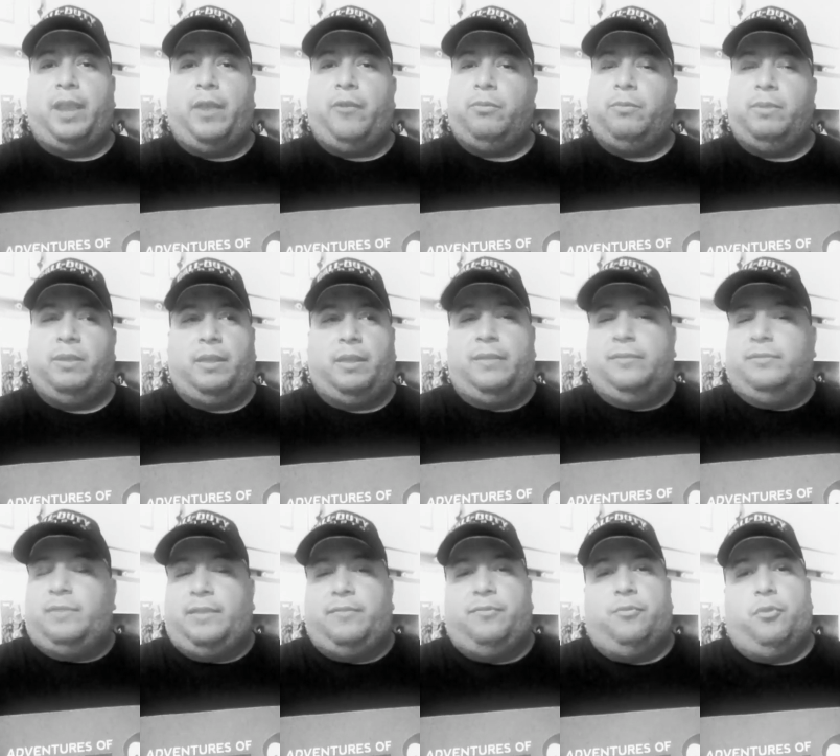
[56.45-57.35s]
out with me at
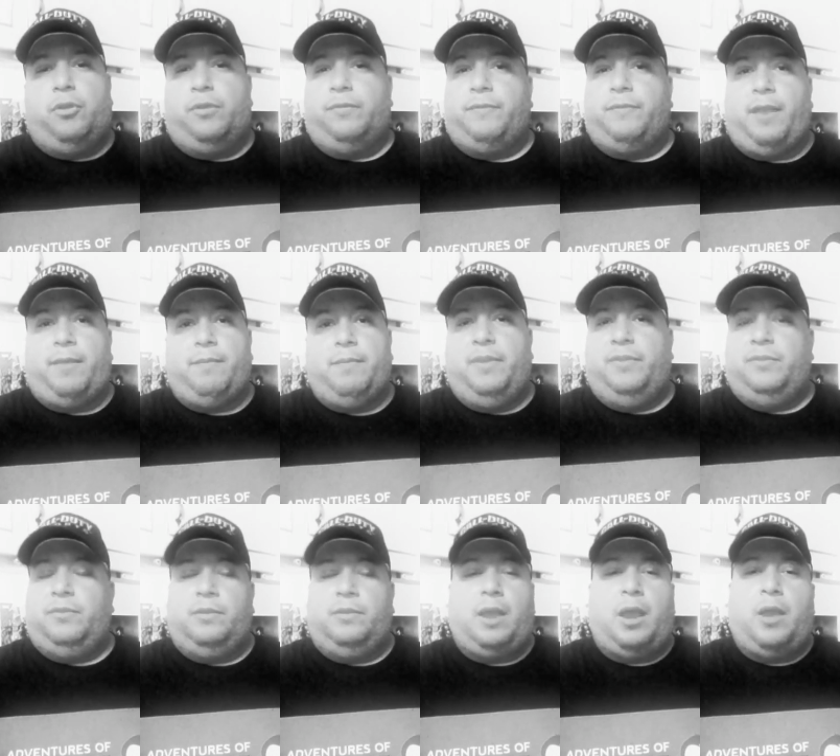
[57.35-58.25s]
least like 45
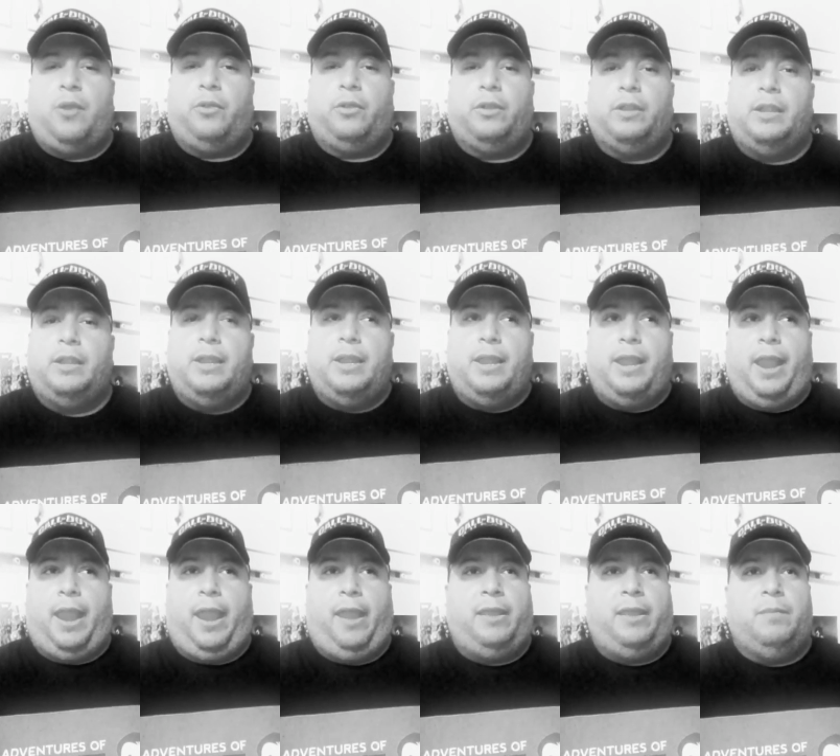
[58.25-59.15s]
minutes to an hour.
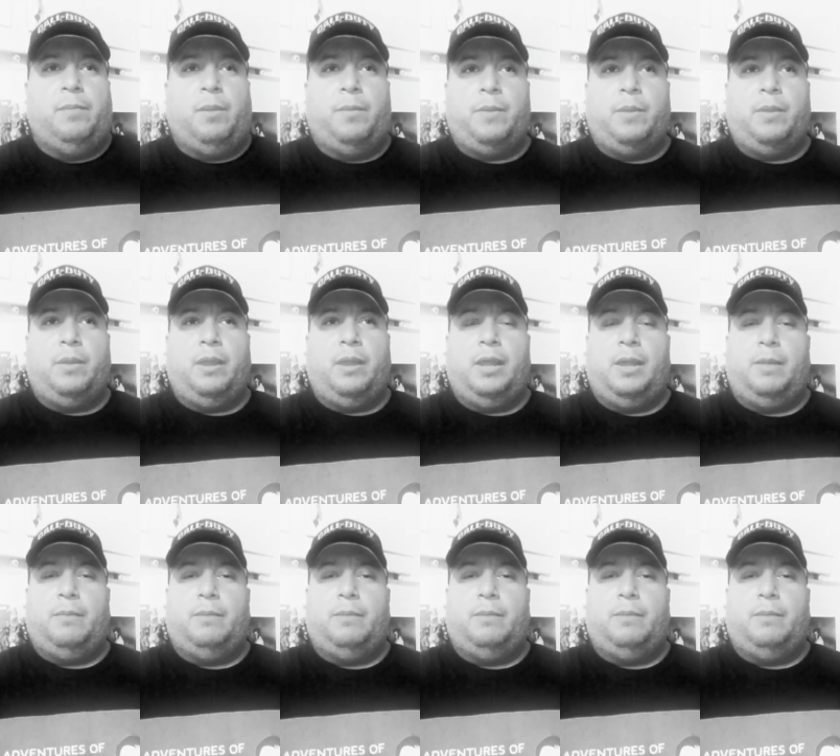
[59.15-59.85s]
And they bought me, uh,